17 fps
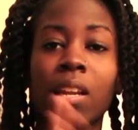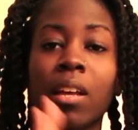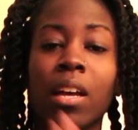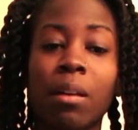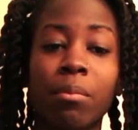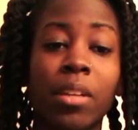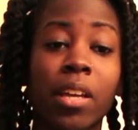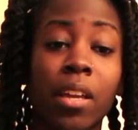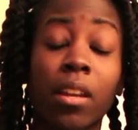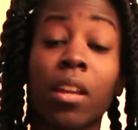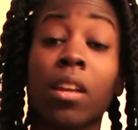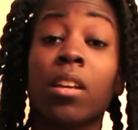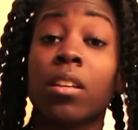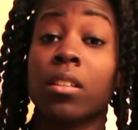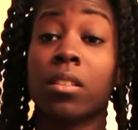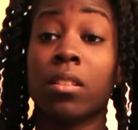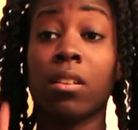I'm done.
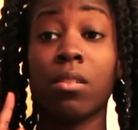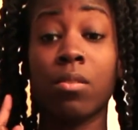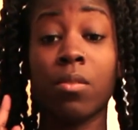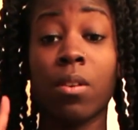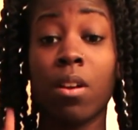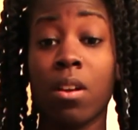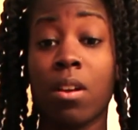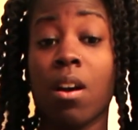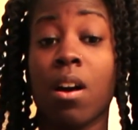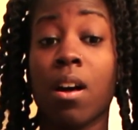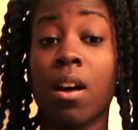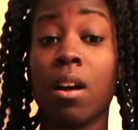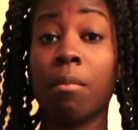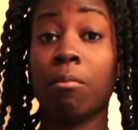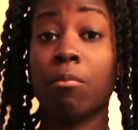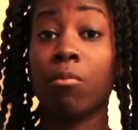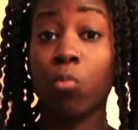So,
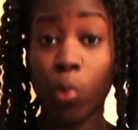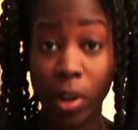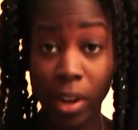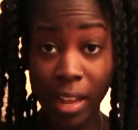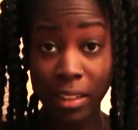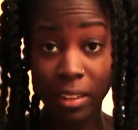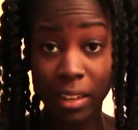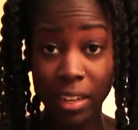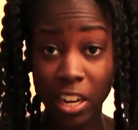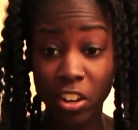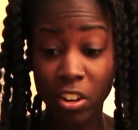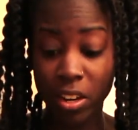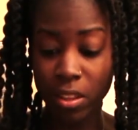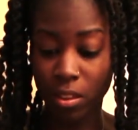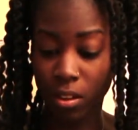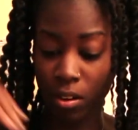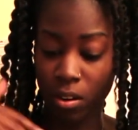we're not done here
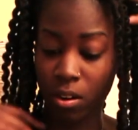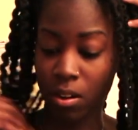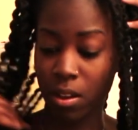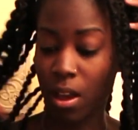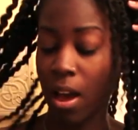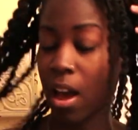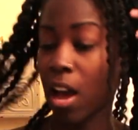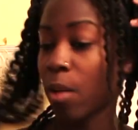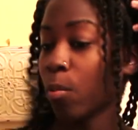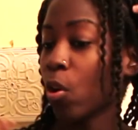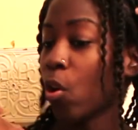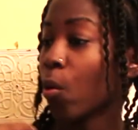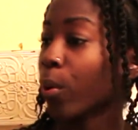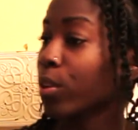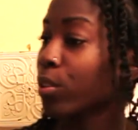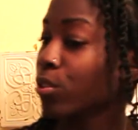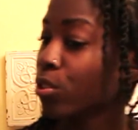either. I'm
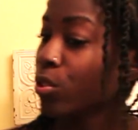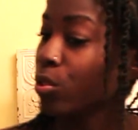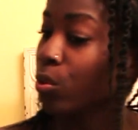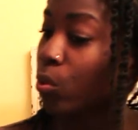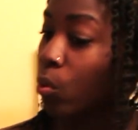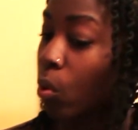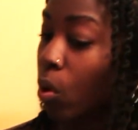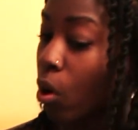going to